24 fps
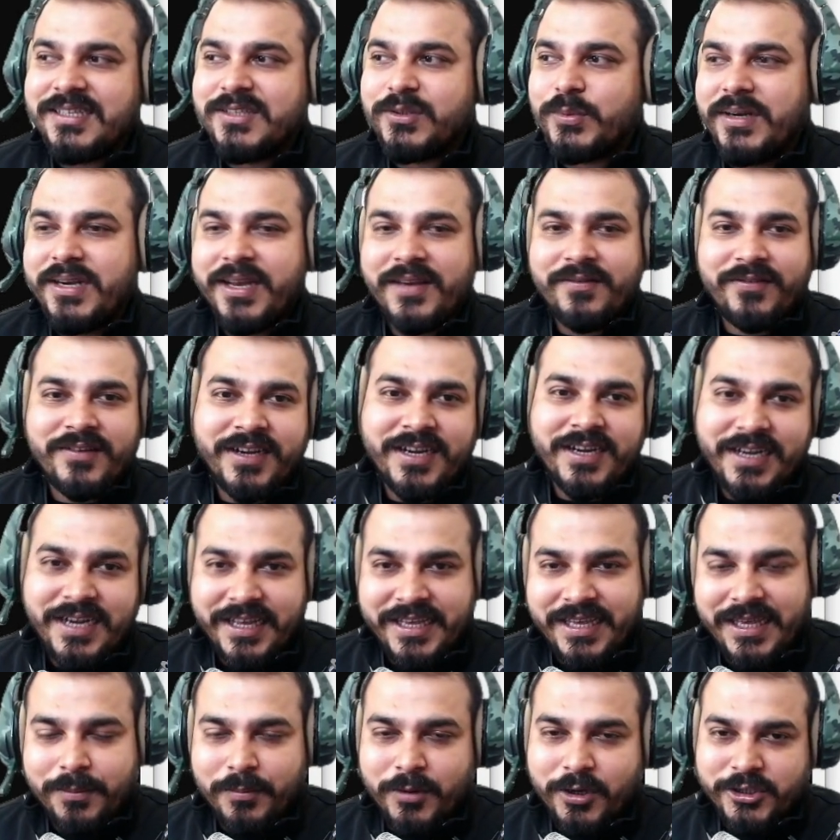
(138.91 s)
this will
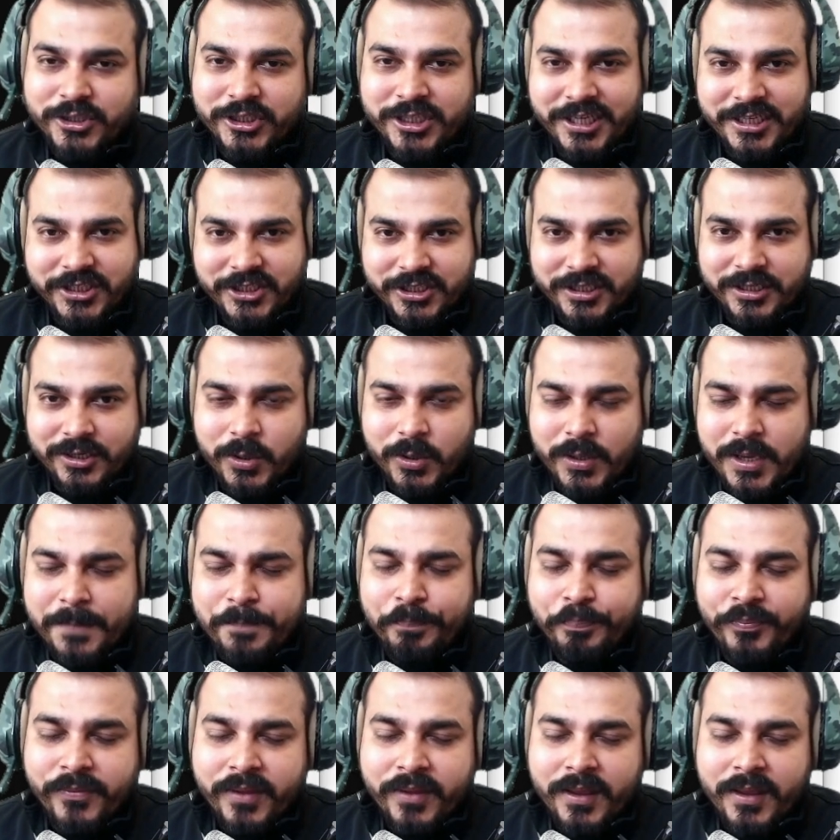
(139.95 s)
definitely keep on changing, okay?